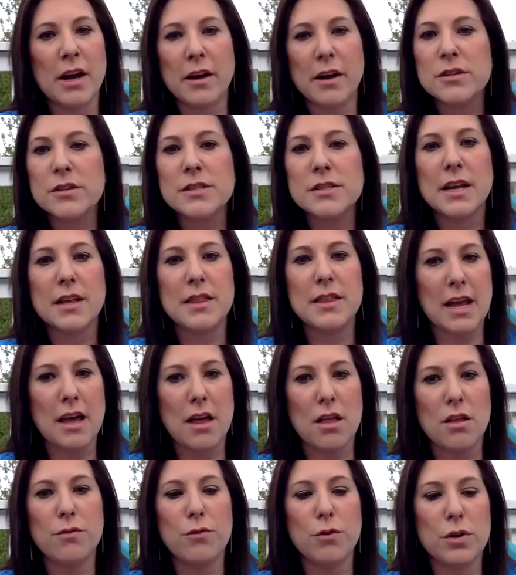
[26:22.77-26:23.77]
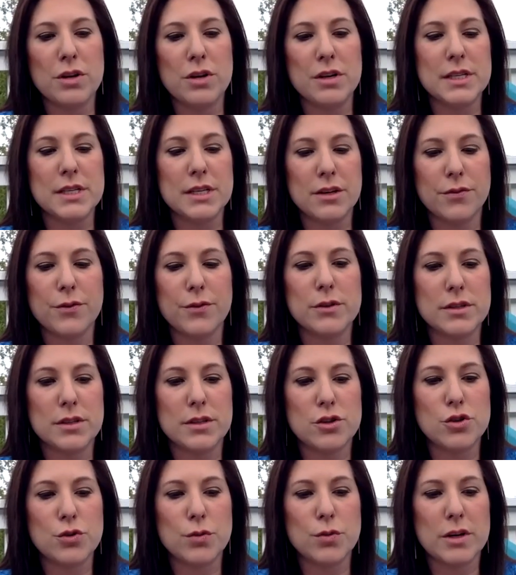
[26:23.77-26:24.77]
I understand that California is a different
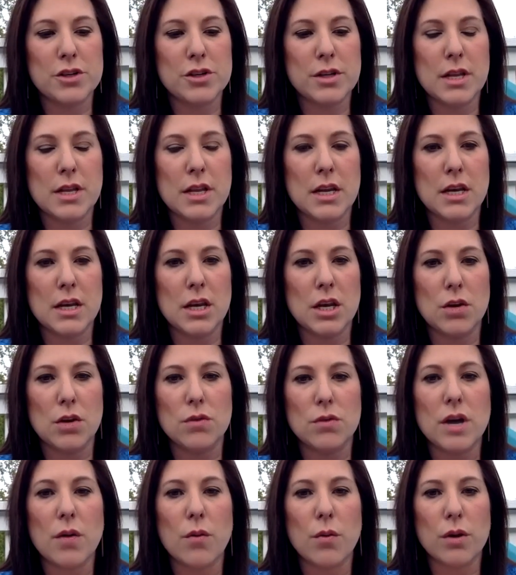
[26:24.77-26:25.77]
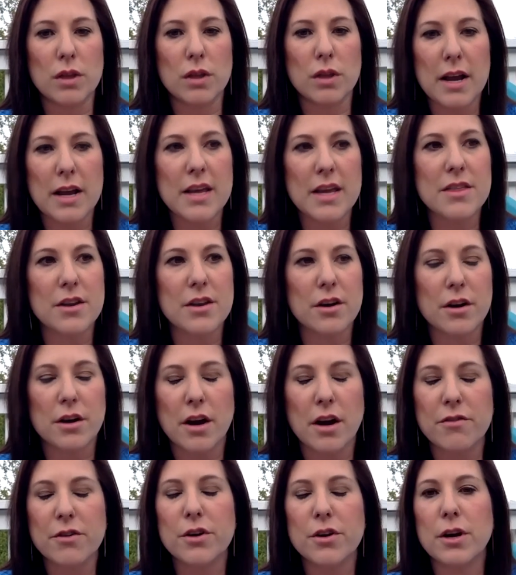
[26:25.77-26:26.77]
situation than Utah. We're lucky that our
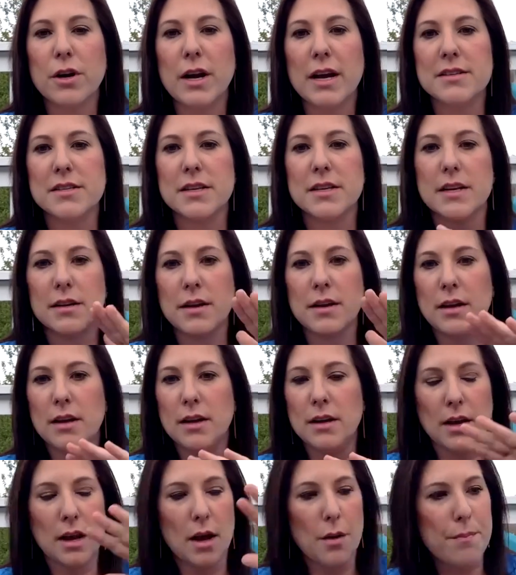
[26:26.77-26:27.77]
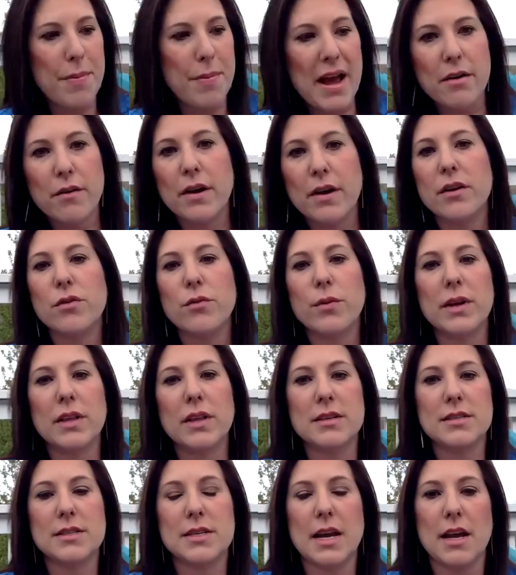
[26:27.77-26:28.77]
governor has a a background in real
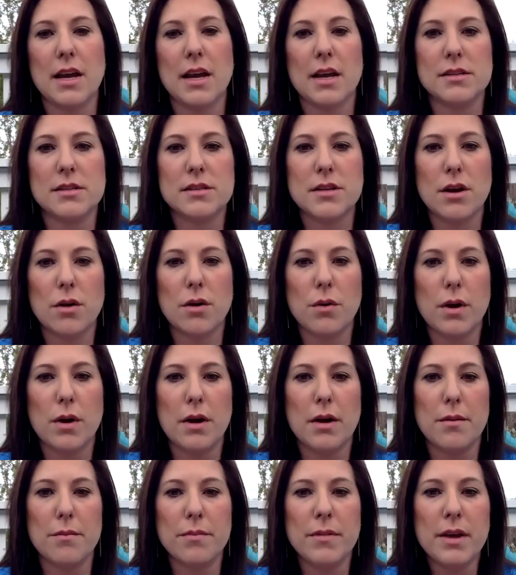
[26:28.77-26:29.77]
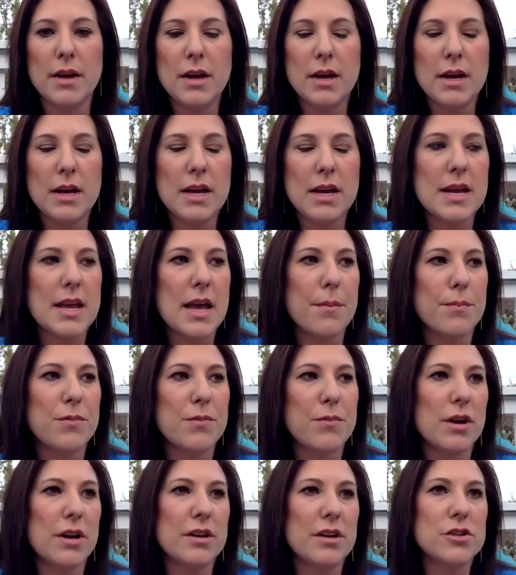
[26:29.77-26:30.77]
estate. And so um, he kept
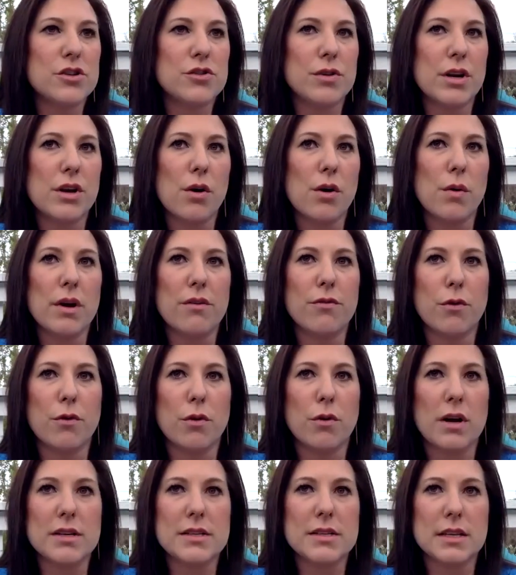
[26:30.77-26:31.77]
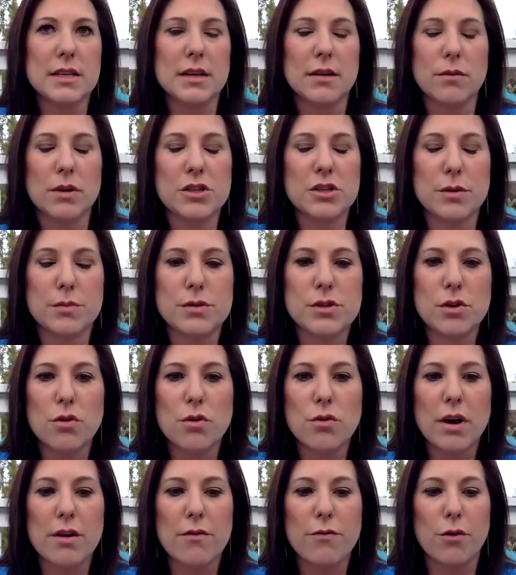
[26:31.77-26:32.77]
our industry going for us, uh, which I'm so
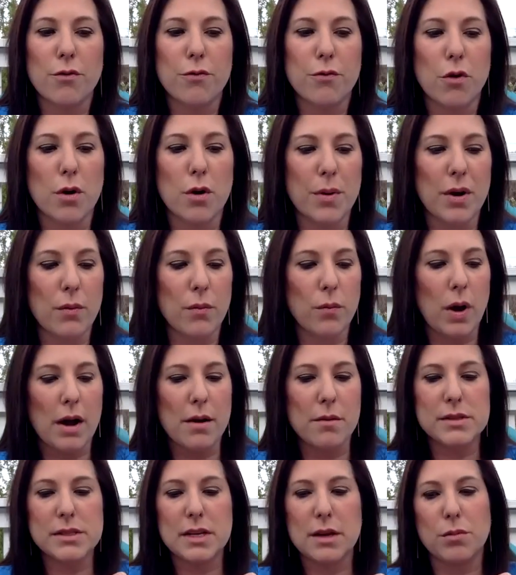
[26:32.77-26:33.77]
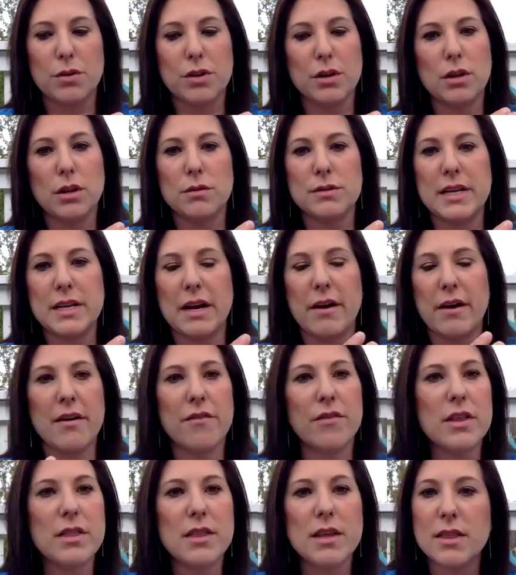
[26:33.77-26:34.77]
grateful for. But I was able to close out
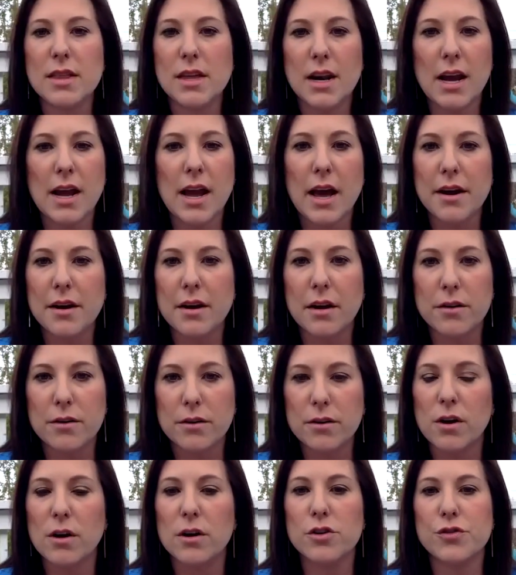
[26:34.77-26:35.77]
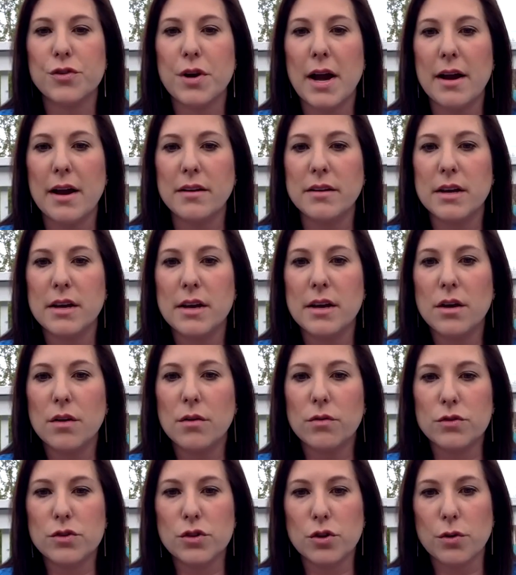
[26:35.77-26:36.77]
everything that I had under contract
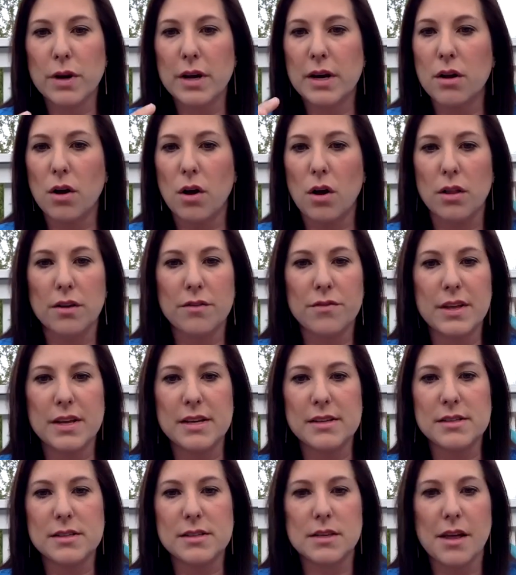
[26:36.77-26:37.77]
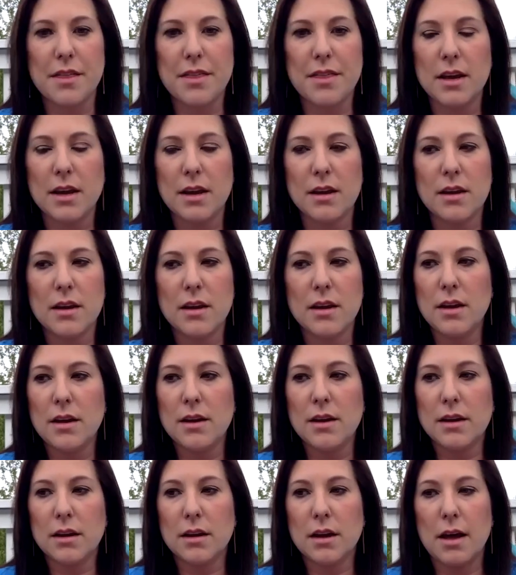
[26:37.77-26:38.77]
during all of this. Nothing
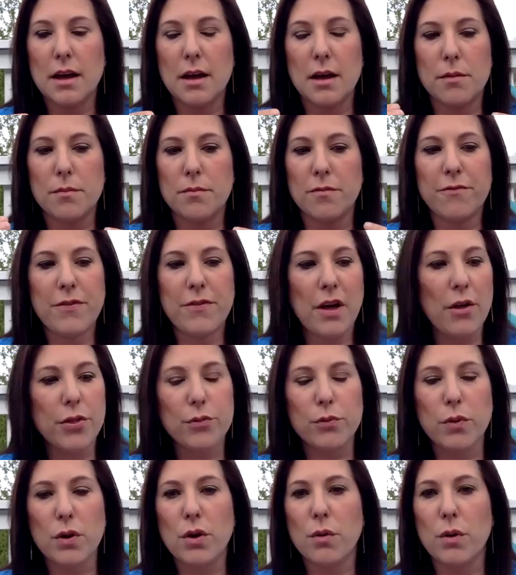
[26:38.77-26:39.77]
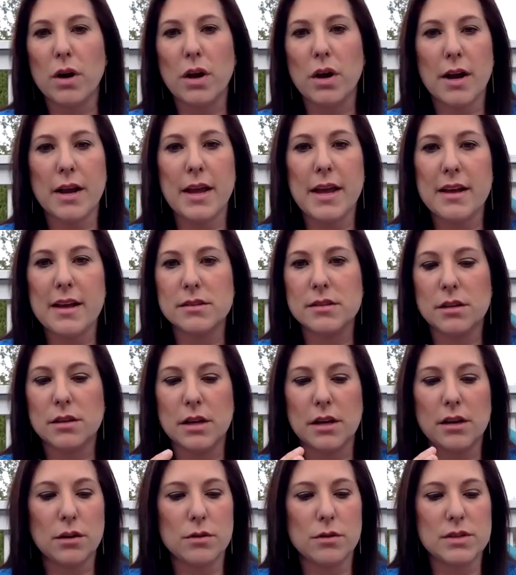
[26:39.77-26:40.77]
um, fell through or got canceled.
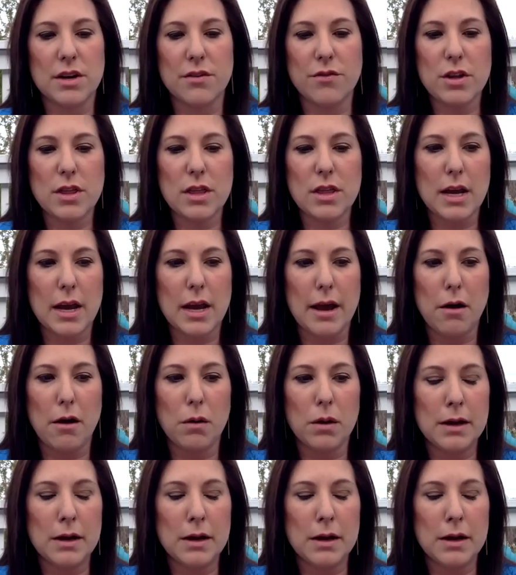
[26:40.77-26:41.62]
I closed everything out.